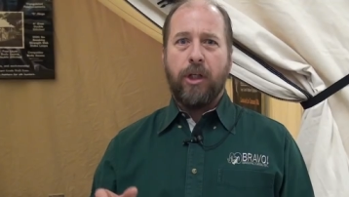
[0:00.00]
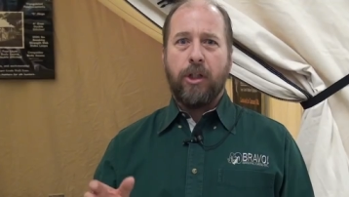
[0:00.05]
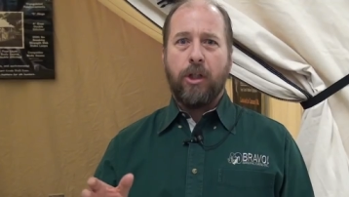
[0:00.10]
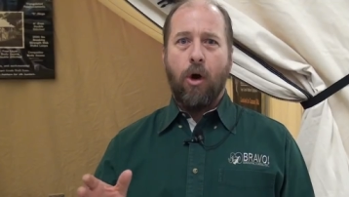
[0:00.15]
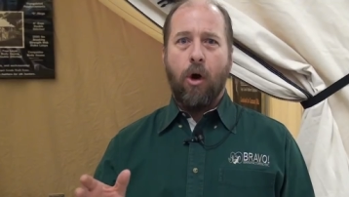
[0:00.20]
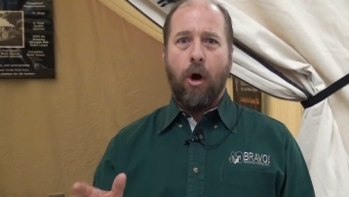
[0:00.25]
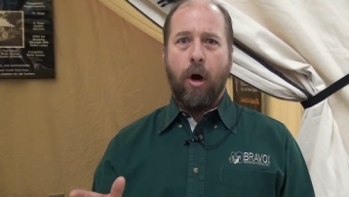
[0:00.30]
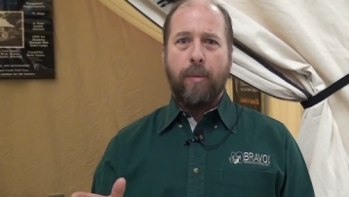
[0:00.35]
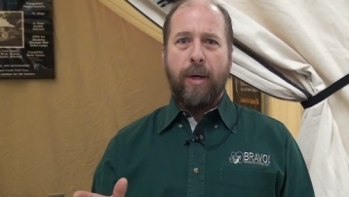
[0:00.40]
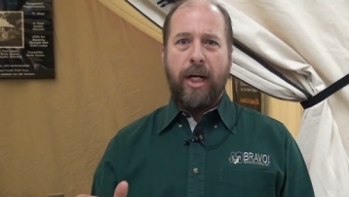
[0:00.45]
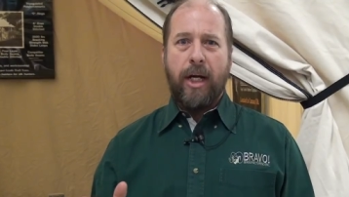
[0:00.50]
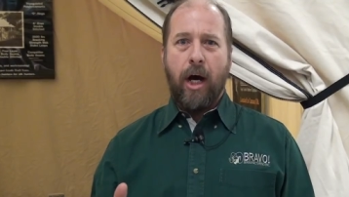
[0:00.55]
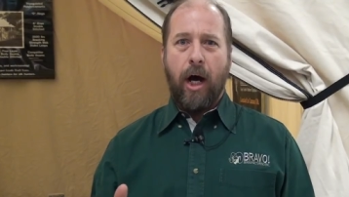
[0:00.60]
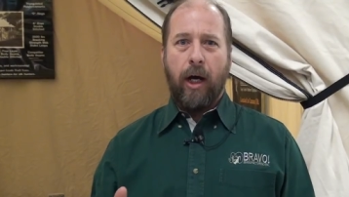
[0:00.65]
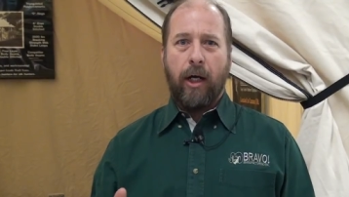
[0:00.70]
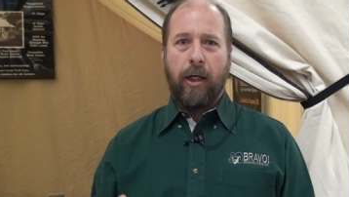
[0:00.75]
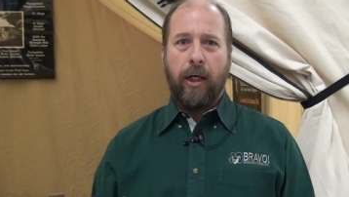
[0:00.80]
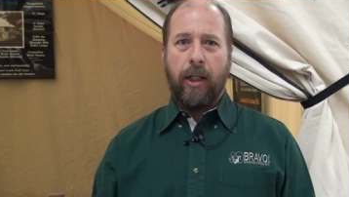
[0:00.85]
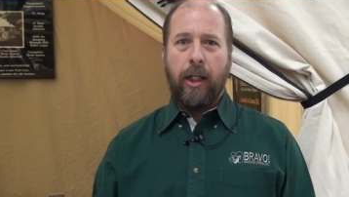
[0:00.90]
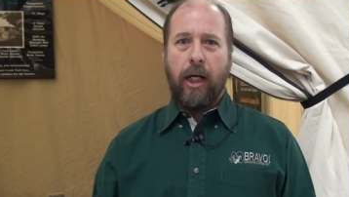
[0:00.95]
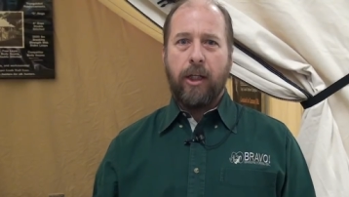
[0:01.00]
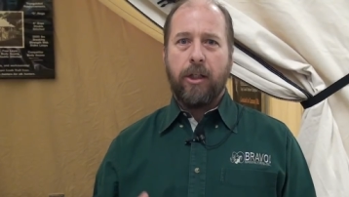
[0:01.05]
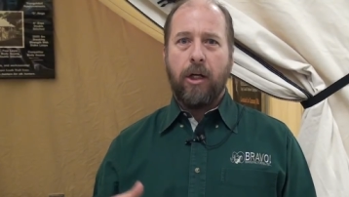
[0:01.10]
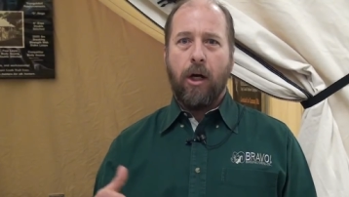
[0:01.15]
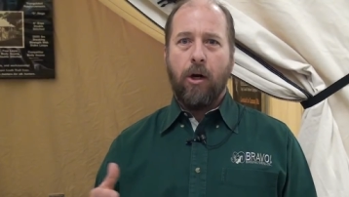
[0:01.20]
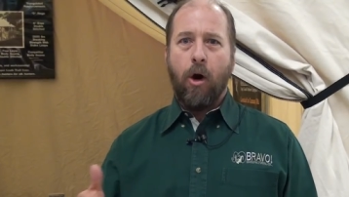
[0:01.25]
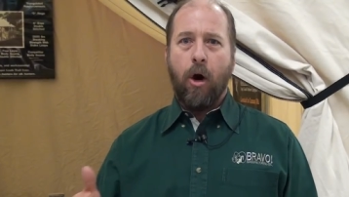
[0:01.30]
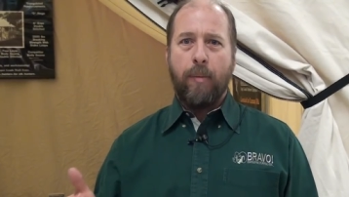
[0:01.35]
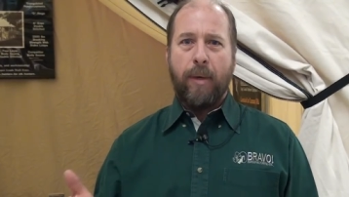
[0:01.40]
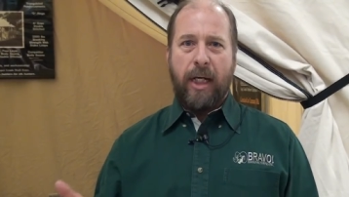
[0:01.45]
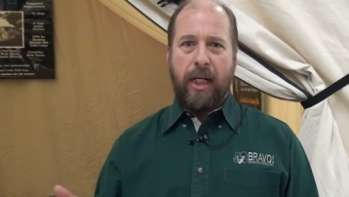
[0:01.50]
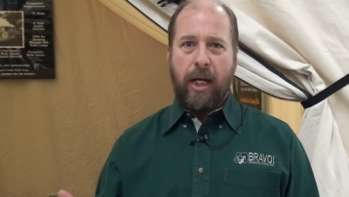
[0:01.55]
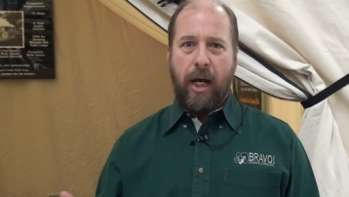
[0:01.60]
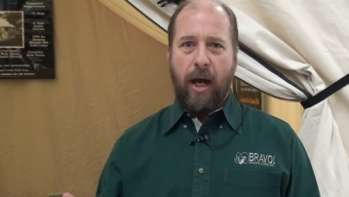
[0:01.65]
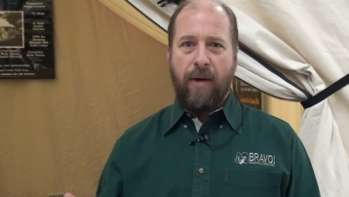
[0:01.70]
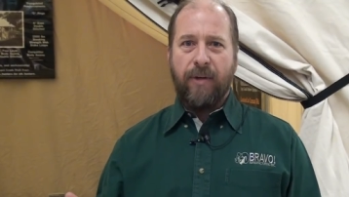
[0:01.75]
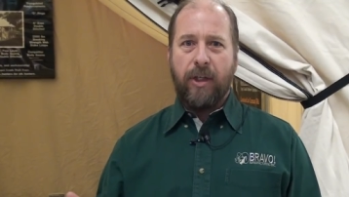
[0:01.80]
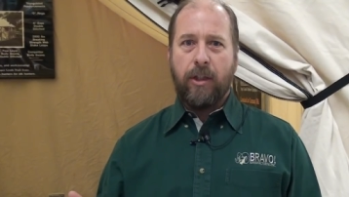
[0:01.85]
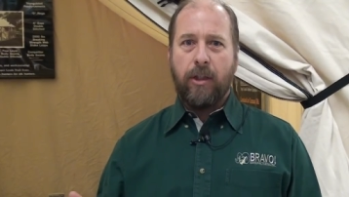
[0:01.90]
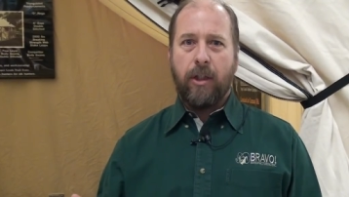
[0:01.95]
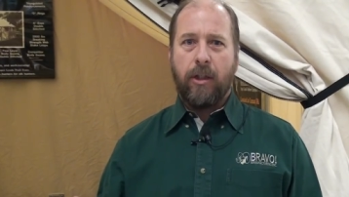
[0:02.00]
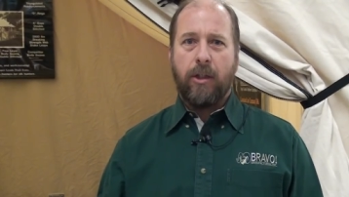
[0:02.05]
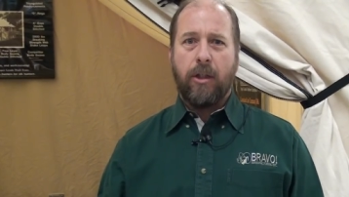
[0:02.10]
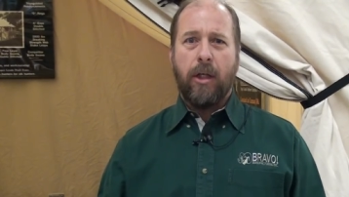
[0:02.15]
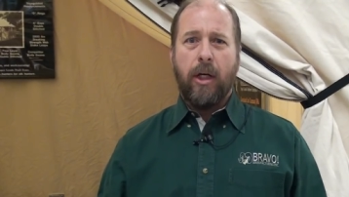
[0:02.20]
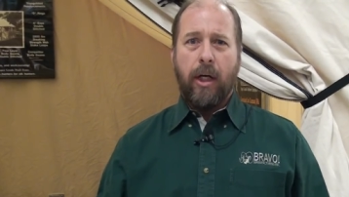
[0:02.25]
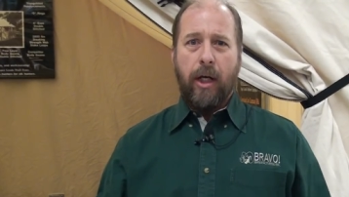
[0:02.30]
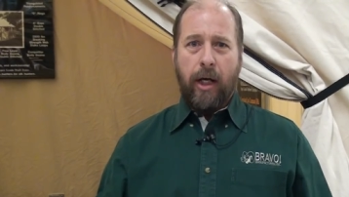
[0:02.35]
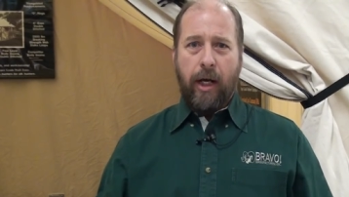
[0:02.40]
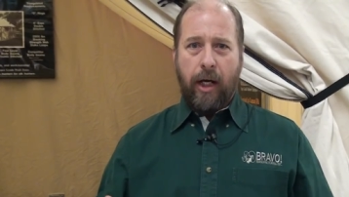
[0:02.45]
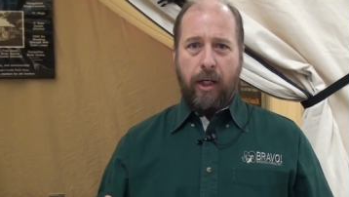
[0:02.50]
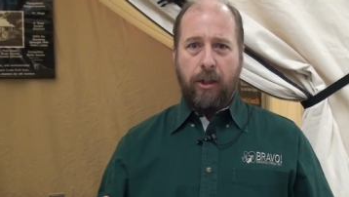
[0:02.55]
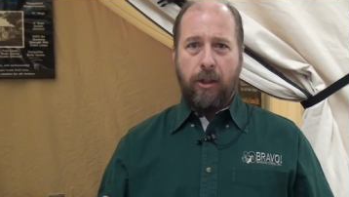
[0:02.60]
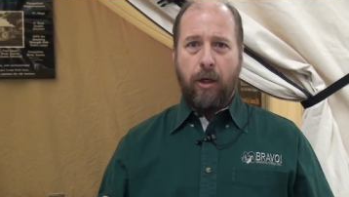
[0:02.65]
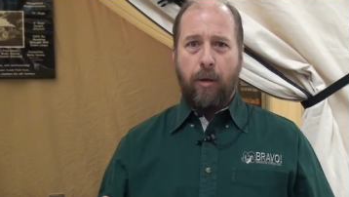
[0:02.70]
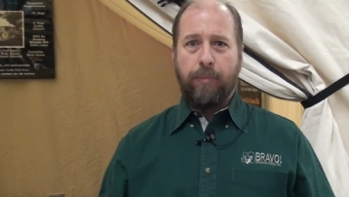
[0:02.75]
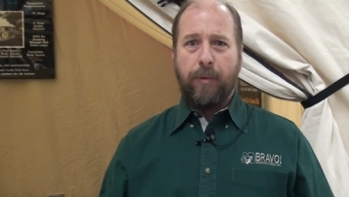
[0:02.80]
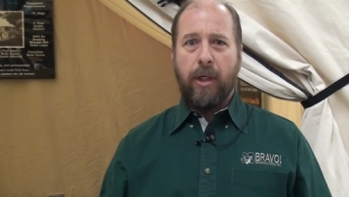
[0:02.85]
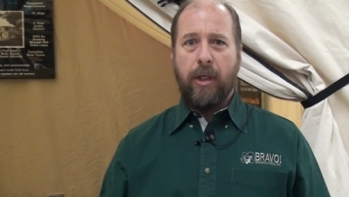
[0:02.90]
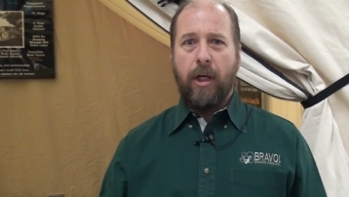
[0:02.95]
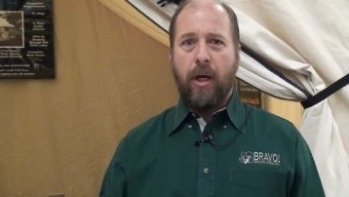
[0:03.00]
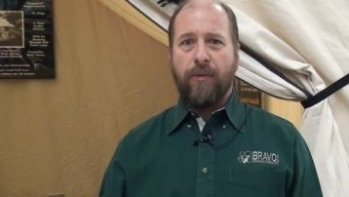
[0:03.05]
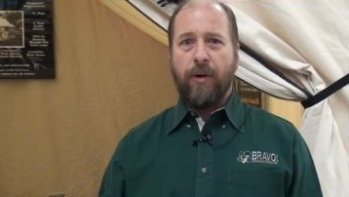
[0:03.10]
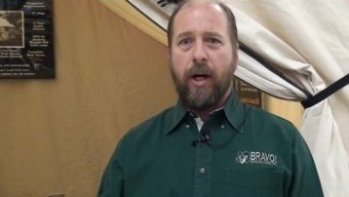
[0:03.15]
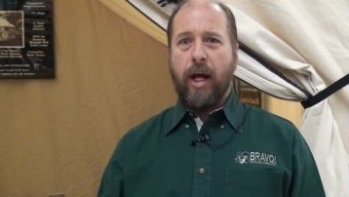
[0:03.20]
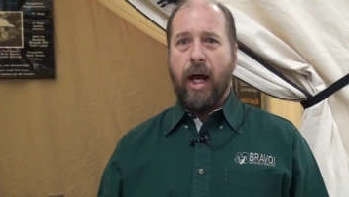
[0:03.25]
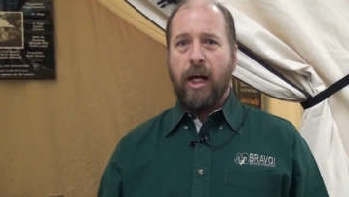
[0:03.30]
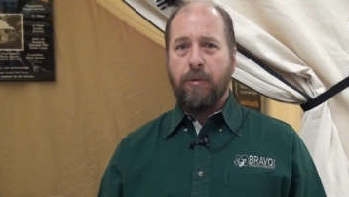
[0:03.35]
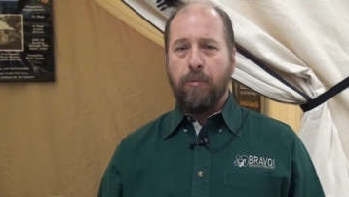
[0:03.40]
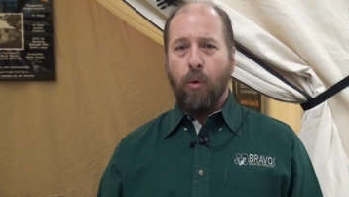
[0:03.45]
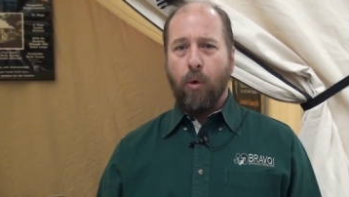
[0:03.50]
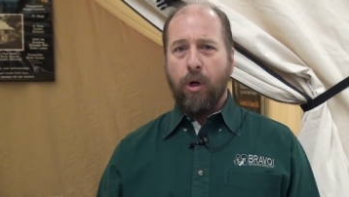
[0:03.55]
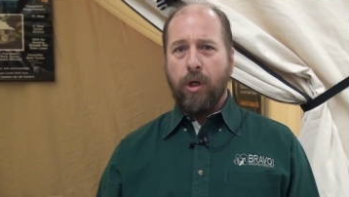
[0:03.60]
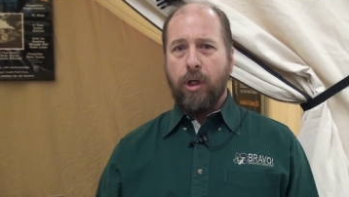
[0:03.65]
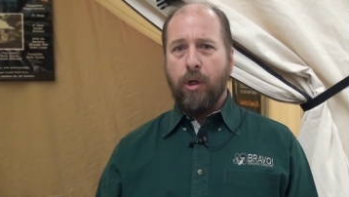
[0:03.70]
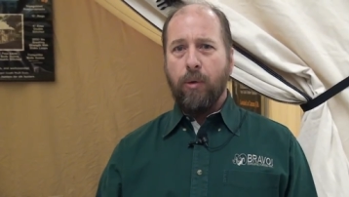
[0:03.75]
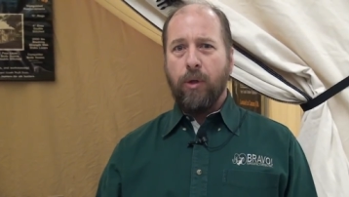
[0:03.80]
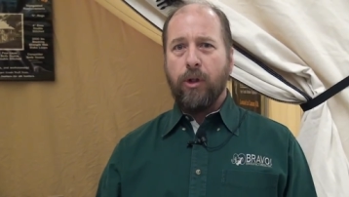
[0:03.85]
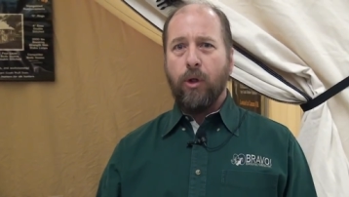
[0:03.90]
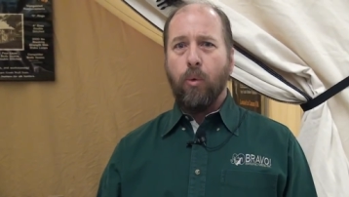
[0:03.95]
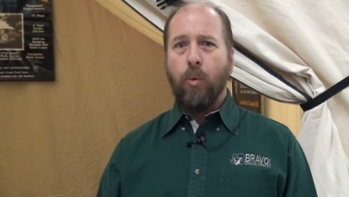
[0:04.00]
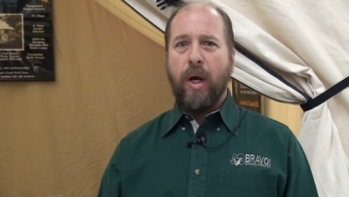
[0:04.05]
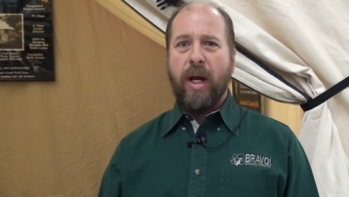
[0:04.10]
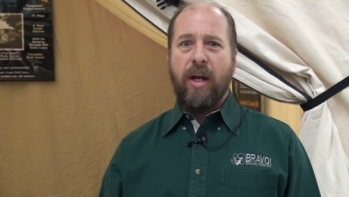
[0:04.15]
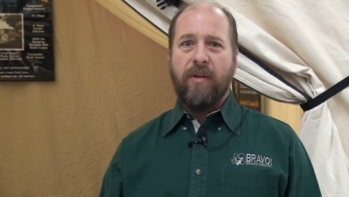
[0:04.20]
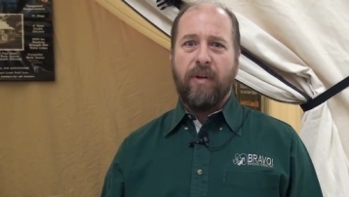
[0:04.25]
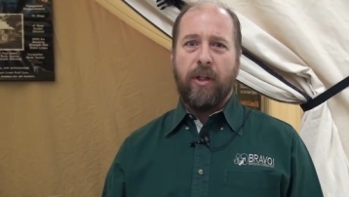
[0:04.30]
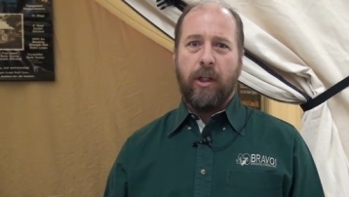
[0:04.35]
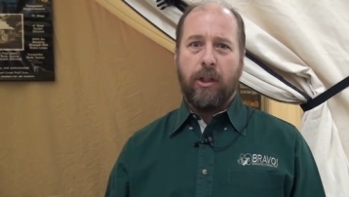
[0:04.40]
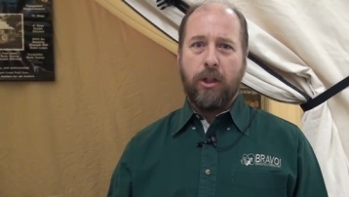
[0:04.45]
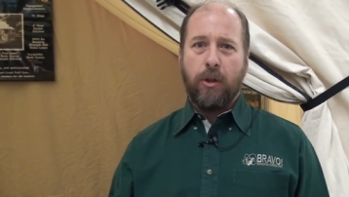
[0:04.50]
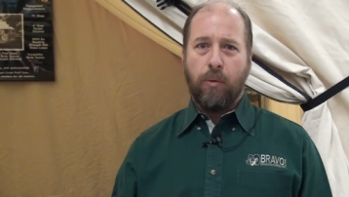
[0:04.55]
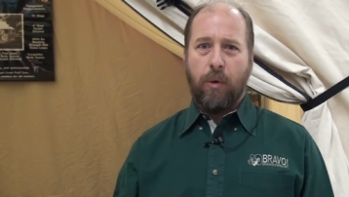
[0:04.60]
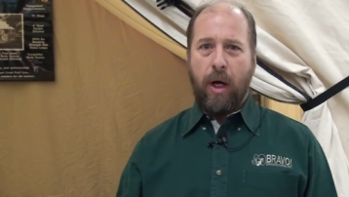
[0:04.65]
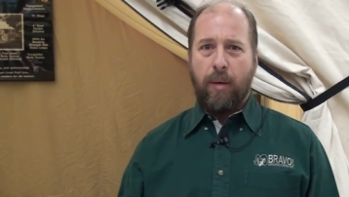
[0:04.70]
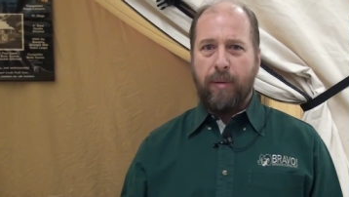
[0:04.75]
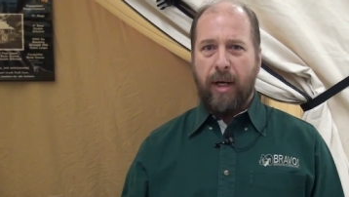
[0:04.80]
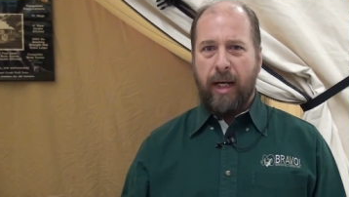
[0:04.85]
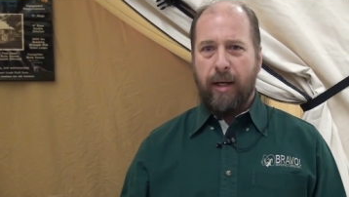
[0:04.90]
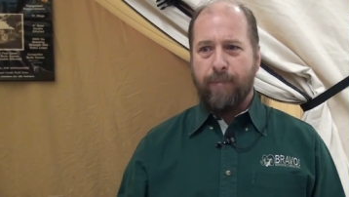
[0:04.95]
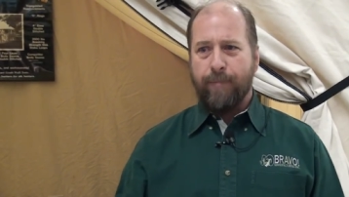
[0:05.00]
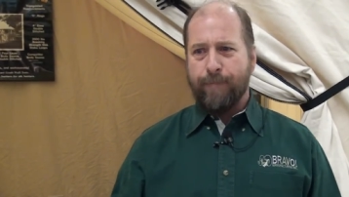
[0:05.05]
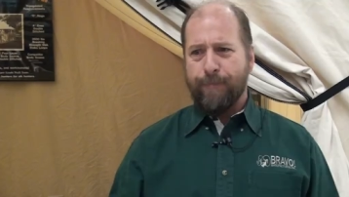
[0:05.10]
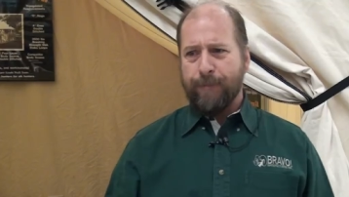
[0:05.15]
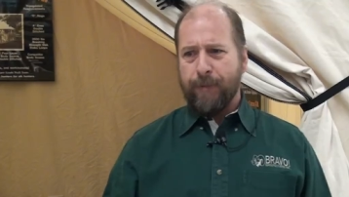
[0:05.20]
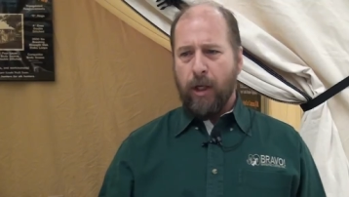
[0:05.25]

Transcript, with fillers: is army duck. Now that's not army canvas, it's, it's something different. It has more to do with the weave, and this is what I mean.